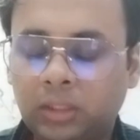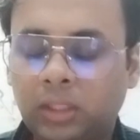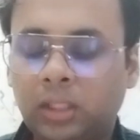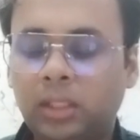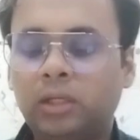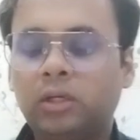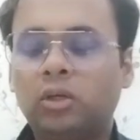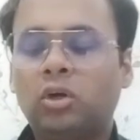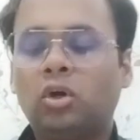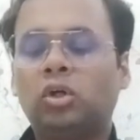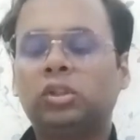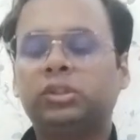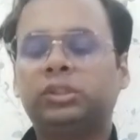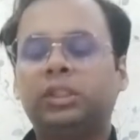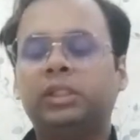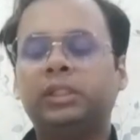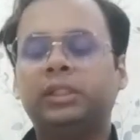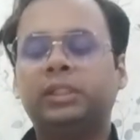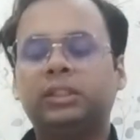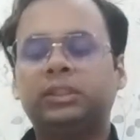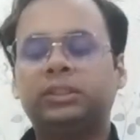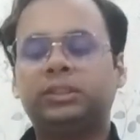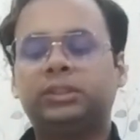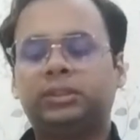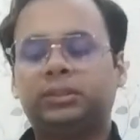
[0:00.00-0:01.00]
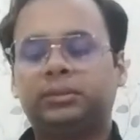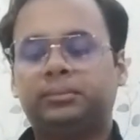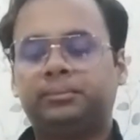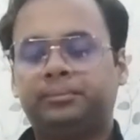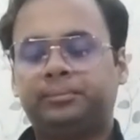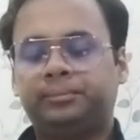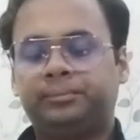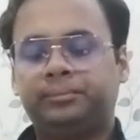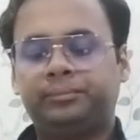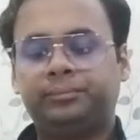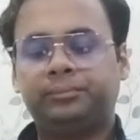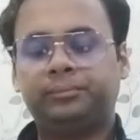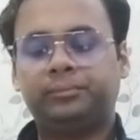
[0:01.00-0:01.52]
the third costliest.
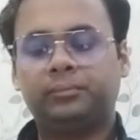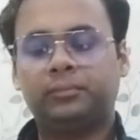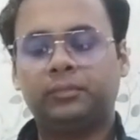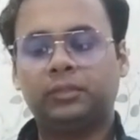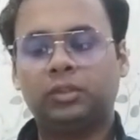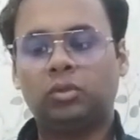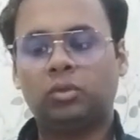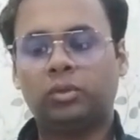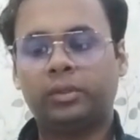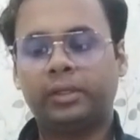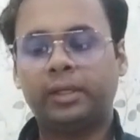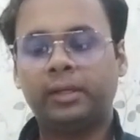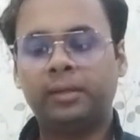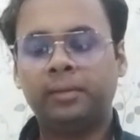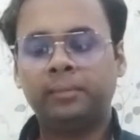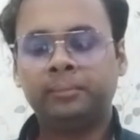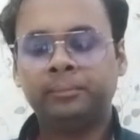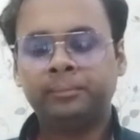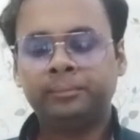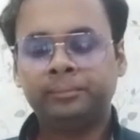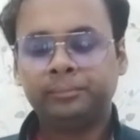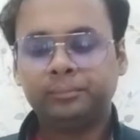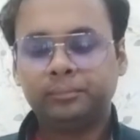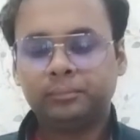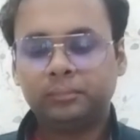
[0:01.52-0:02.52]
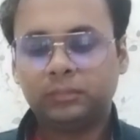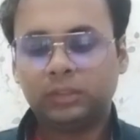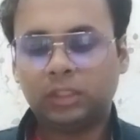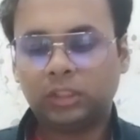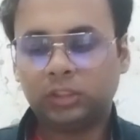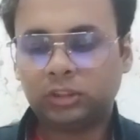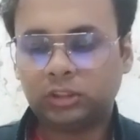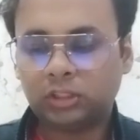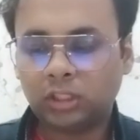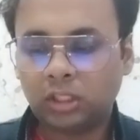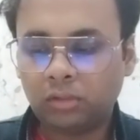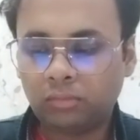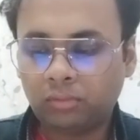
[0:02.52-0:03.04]
Okay. The
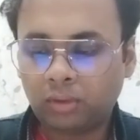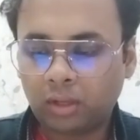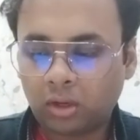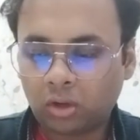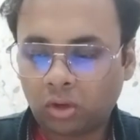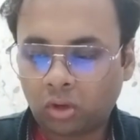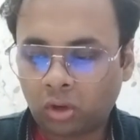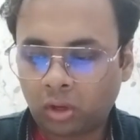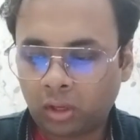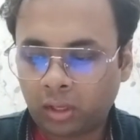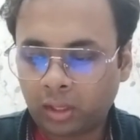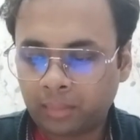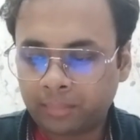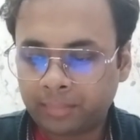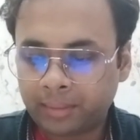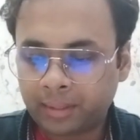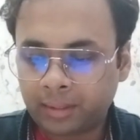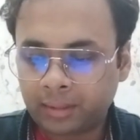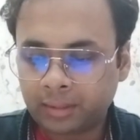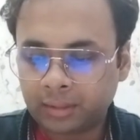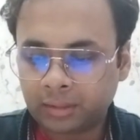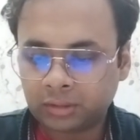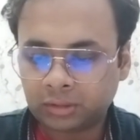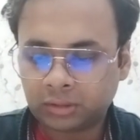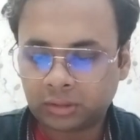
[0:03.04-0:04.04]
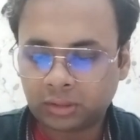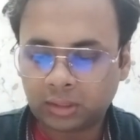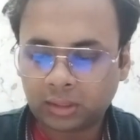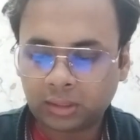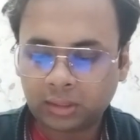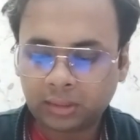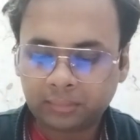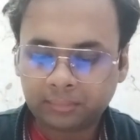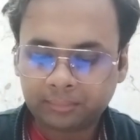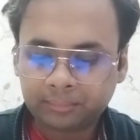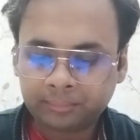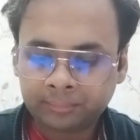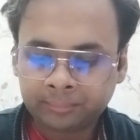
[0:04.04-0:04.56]
silver ornament is
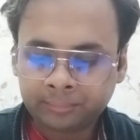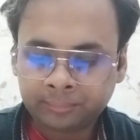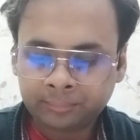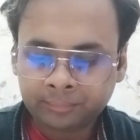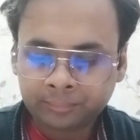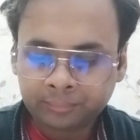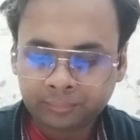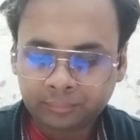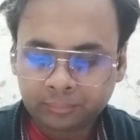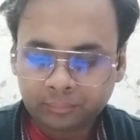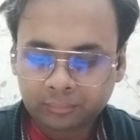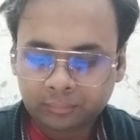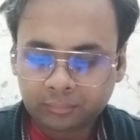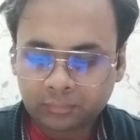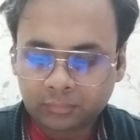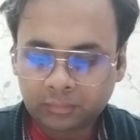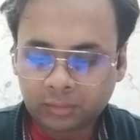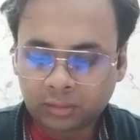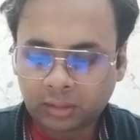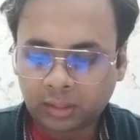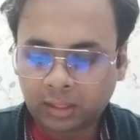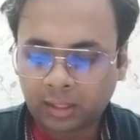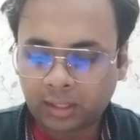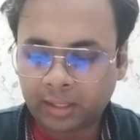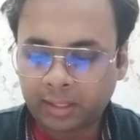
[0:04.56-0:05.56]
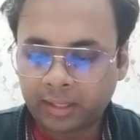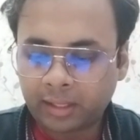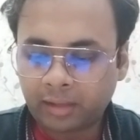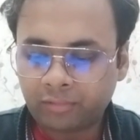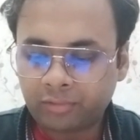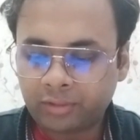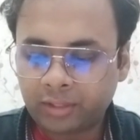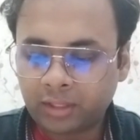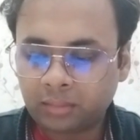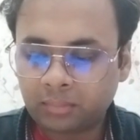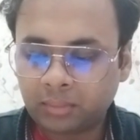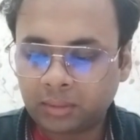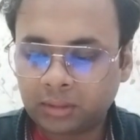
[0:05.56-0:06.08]
the third
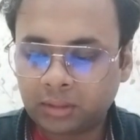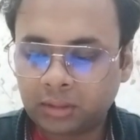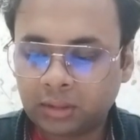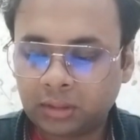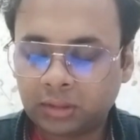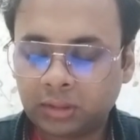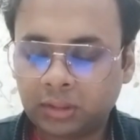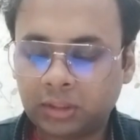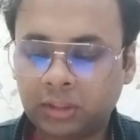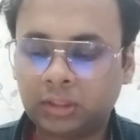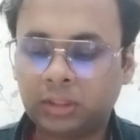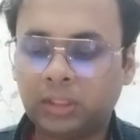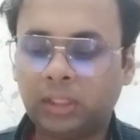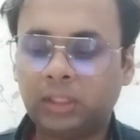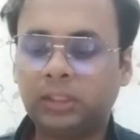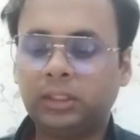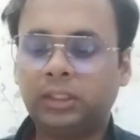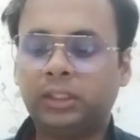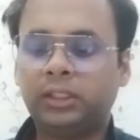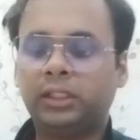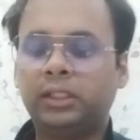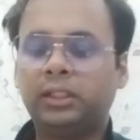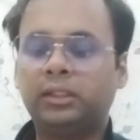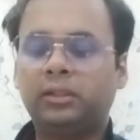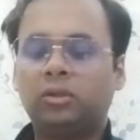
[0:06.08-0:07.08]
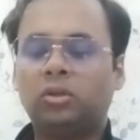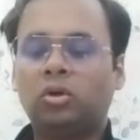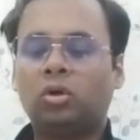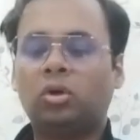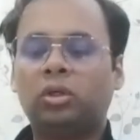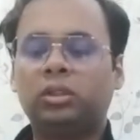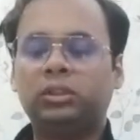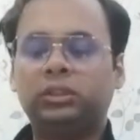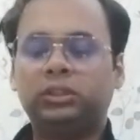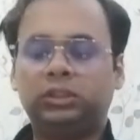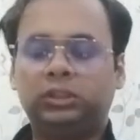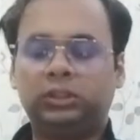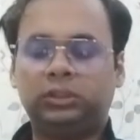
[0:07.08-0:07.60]
heaviest, but it is neither A
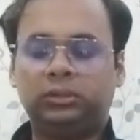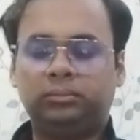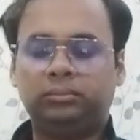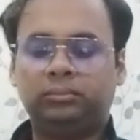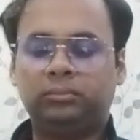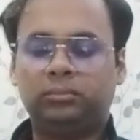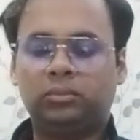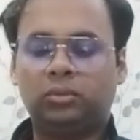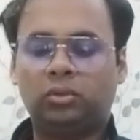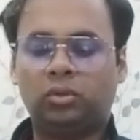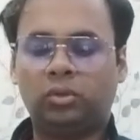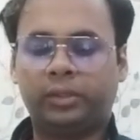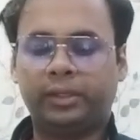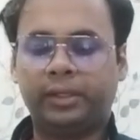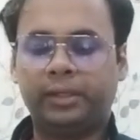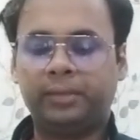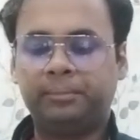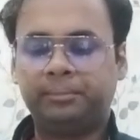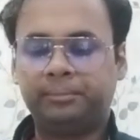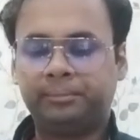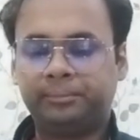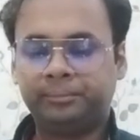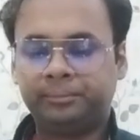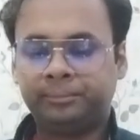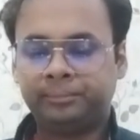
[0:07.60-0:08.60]
nor E. Okay.